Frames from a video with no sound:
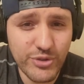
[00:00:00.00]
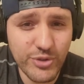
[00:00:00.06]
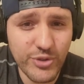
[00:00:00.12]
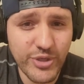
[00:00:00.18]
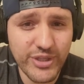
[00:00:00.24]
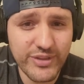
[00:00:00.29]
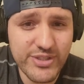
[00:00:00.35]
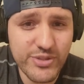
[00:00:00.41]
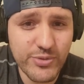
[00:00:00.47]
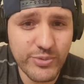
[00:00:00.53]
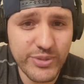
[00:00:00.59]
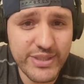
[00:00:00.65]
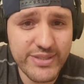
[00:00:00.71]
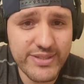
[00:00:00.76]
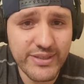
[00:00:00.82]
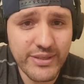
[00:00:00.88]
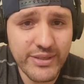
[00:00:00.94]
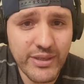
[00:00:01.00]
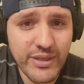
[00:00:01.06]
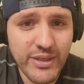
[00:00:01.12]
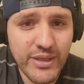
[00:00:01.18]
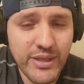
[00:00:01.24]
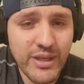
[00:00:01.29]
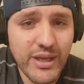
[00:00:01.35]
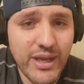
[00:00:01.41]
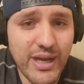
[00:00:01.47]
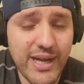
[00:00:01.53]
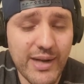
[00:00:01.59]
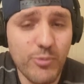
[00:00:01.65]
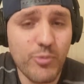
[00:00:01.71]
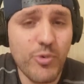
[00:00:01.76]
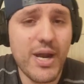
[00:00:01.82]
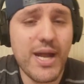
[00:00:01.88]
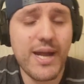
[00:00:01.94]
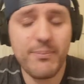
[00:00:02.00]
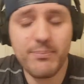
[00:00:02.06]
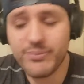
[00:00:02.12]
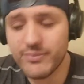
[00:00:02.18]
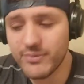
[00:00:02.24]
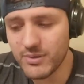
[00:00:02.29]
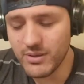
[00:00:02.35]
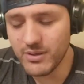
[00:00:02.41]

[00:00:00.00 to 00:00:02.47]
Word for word: during the squeeze, uh, Rob?